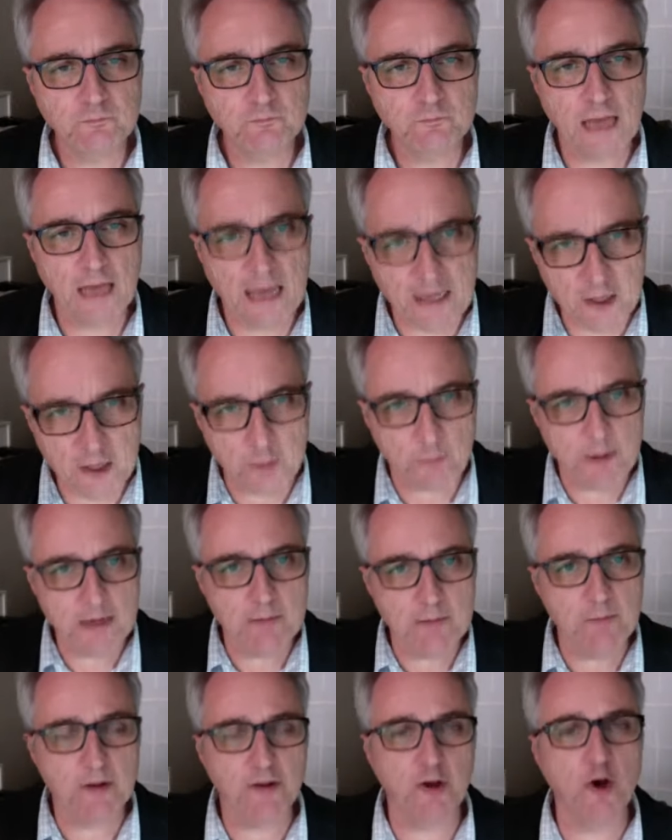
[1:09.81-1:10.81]

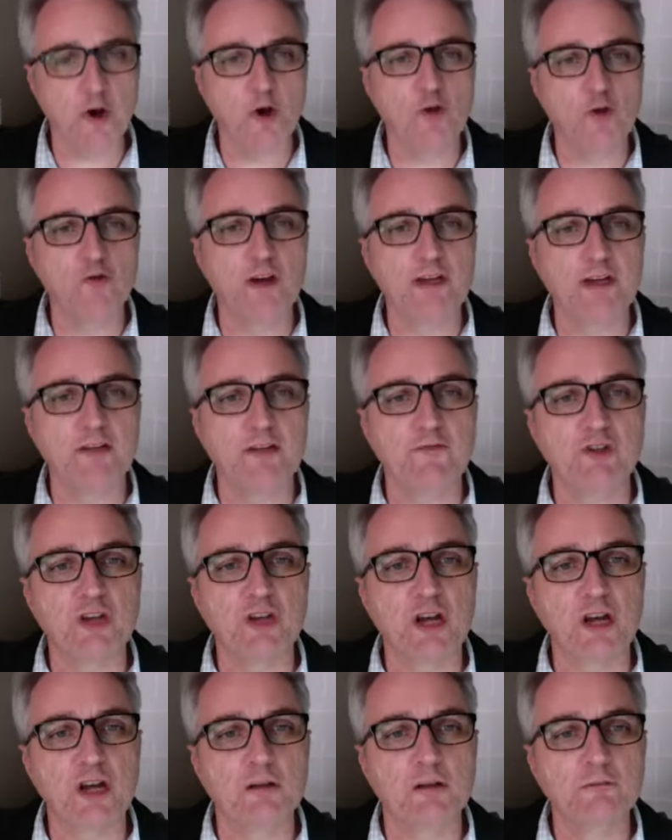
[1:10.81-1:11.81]
underpinned by the contract of
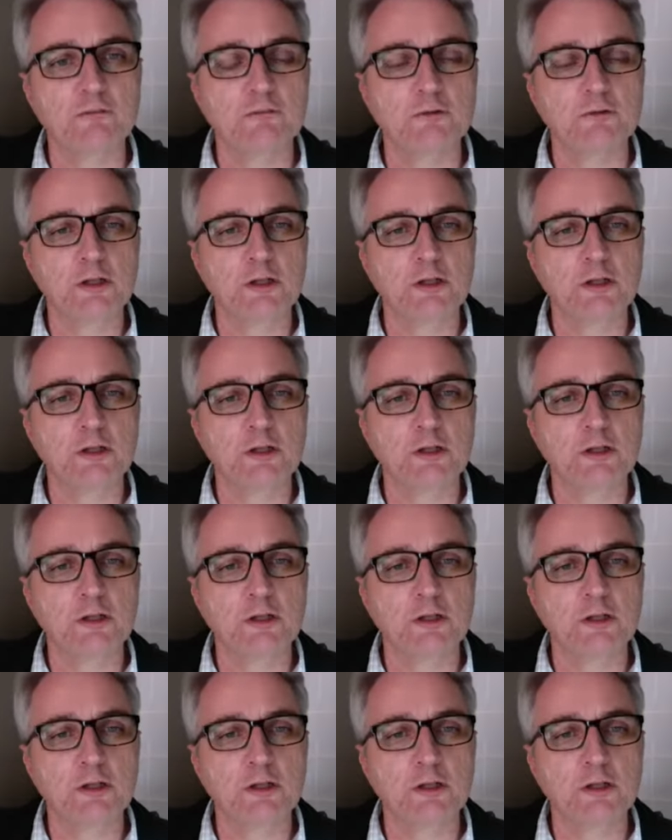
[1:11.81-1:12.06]
sale,